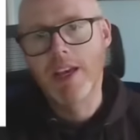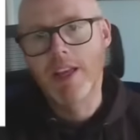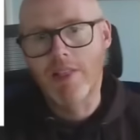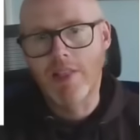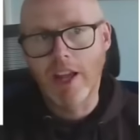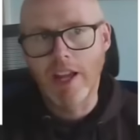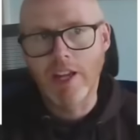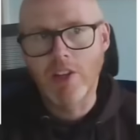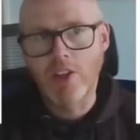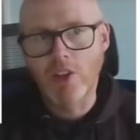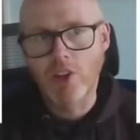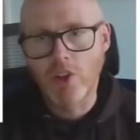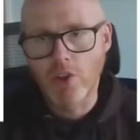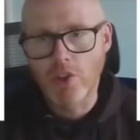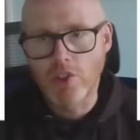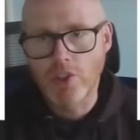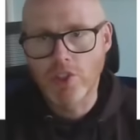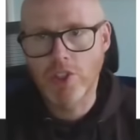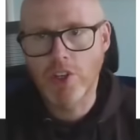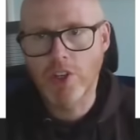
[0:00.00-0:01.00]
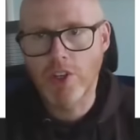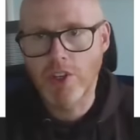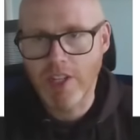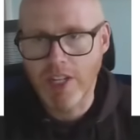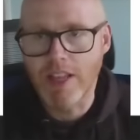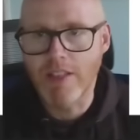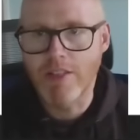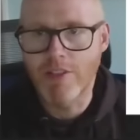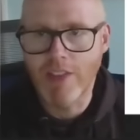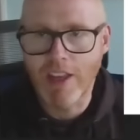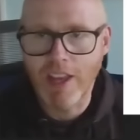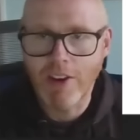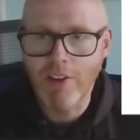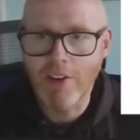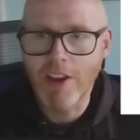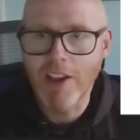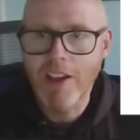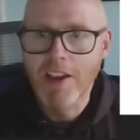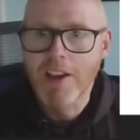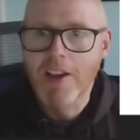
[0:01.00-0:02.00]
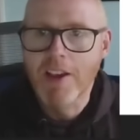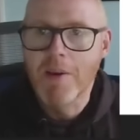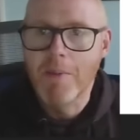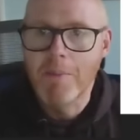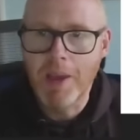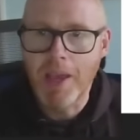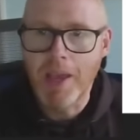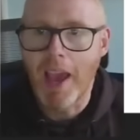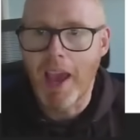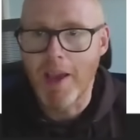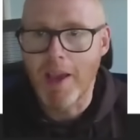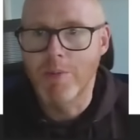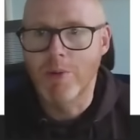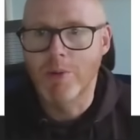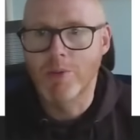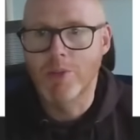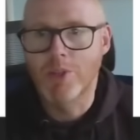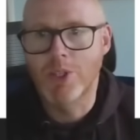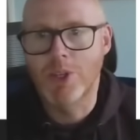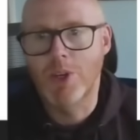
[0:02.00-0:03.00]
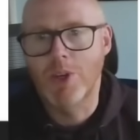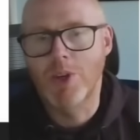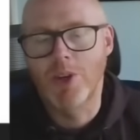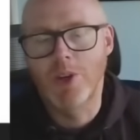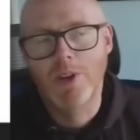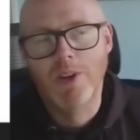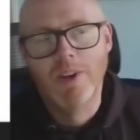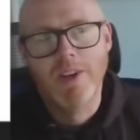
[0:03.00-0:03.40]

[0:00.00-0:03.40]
then you should, in theory, be able to